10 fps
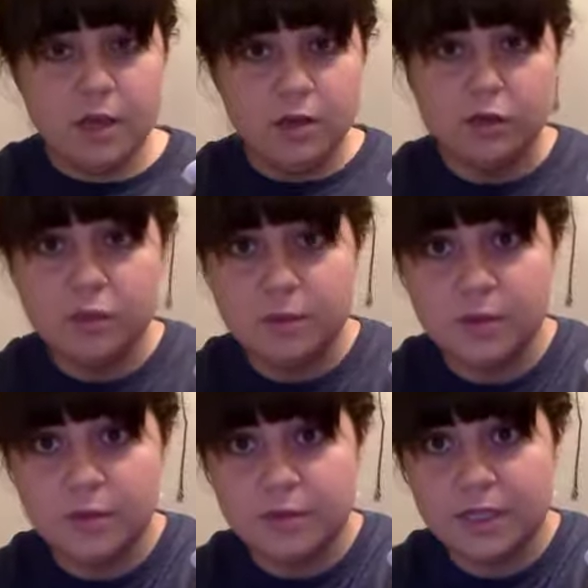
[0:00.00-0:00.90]
You should be
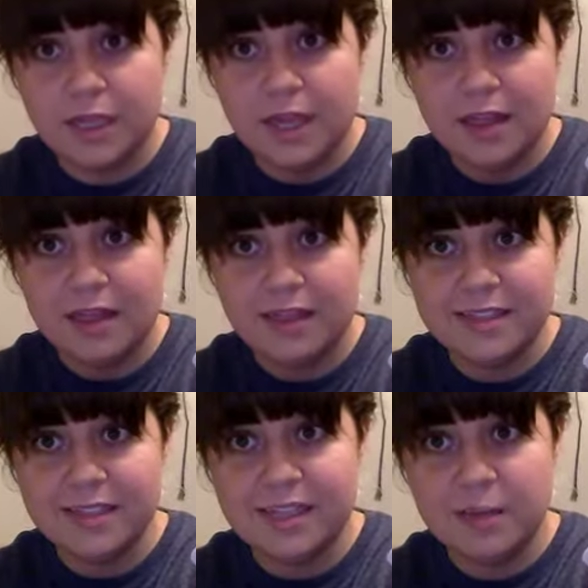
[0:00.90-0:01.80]
using the
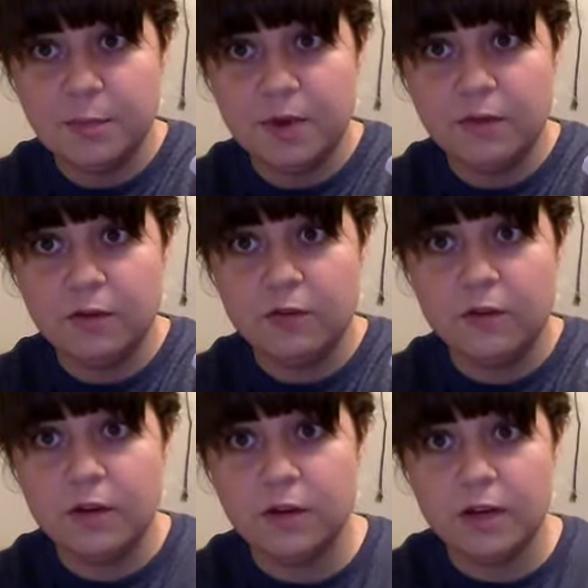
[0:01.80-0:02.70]
tip of your finger,